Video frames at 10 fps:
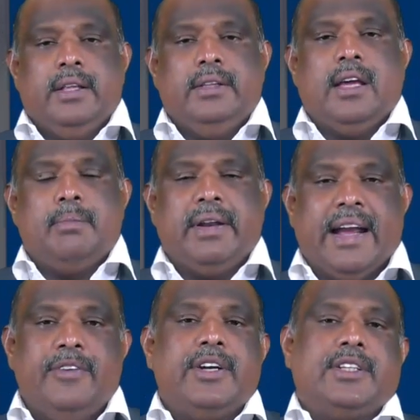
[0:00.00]
they are being
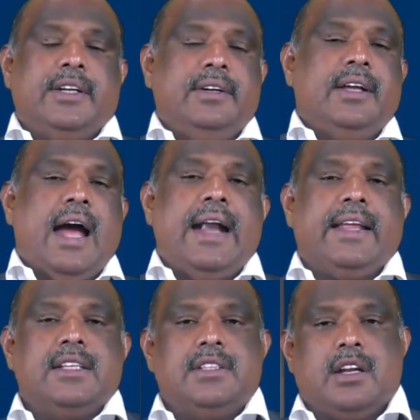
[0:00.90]
conjected and
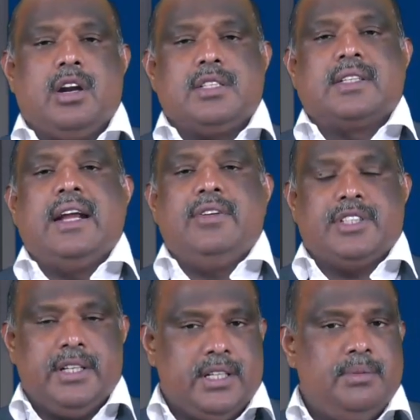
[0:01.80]
hence they are called as
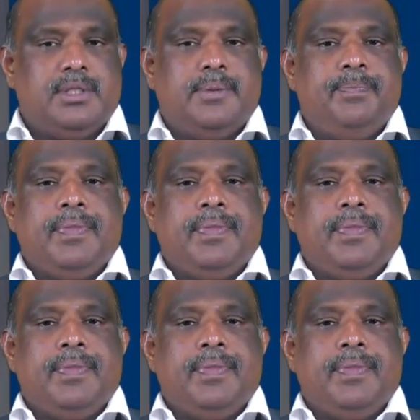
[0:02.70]
convection terms.